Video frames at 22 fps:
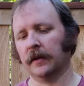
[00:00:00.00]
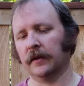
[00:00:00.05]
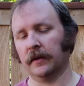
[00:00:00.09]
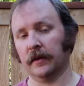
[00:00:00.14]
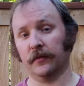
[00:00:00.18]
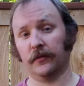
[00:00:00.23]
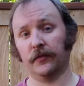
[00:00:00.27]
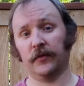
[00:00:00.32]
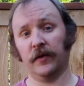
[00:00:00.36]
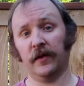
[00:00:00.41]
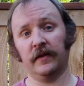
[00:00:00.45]

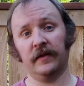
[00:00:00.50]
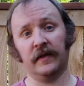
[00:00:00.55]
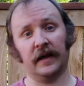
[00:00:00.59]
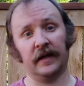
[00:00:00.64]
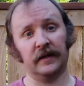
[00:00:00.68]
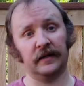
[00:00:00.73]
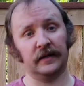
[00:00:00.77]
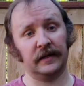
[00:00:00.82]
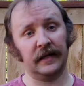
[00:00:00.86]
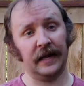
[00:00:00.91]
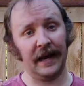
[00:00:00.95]
The thing
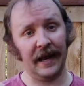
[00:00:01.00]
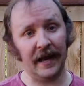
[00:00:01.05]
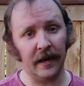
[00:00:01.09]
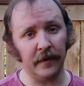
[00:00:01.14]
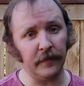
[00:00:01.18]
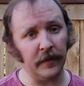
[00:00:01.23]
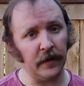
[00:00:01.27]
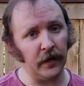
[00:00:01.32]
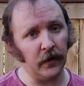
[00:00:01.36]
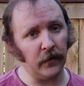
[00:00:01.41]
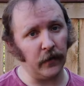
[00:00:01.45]
that
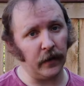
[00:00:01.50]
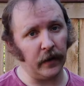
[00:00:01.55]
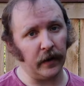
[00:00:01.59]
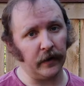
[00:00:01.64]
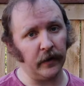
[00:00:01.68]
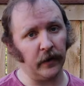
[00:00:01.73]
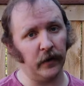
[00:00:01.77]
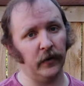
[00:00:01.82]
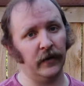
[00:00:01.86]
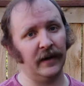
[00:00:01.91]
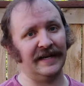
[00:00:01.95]
can be agreed
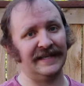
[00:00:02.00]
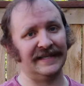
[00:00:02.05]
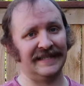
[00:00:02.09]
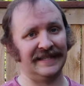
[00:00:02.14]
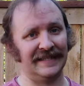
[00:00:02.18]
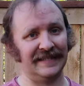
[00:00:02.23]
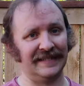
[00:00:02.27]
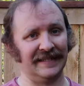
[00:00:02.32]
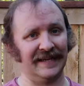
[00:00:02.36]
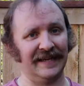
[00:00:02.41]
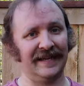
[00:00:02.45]
on, though, is
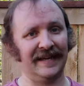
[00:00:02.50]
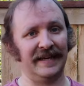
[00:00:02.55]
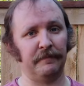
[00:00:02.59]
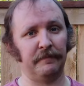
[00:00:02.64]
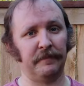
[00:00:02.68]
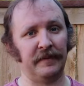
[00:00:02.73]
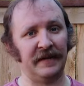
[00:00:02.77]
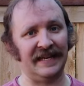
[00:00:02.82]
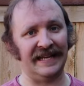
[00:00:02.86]
it is not a